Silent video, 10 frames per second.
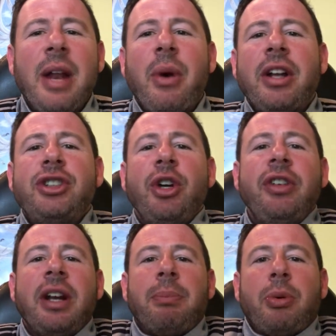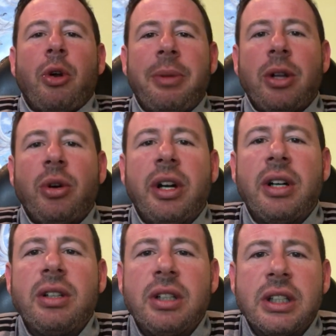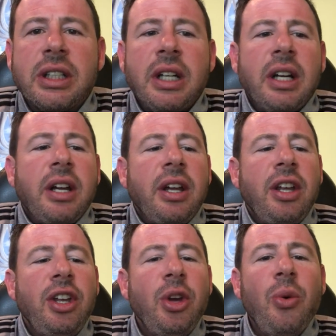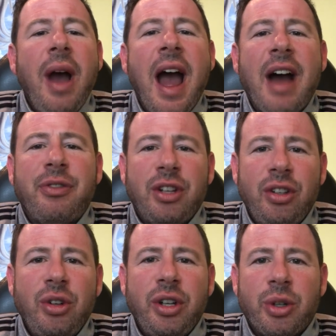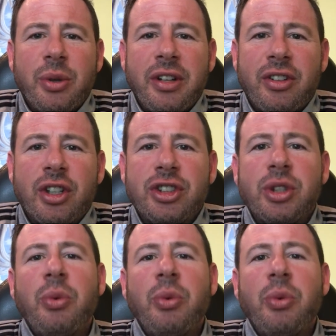Anyway, choosing an employment lawyer, look, you have to do your research.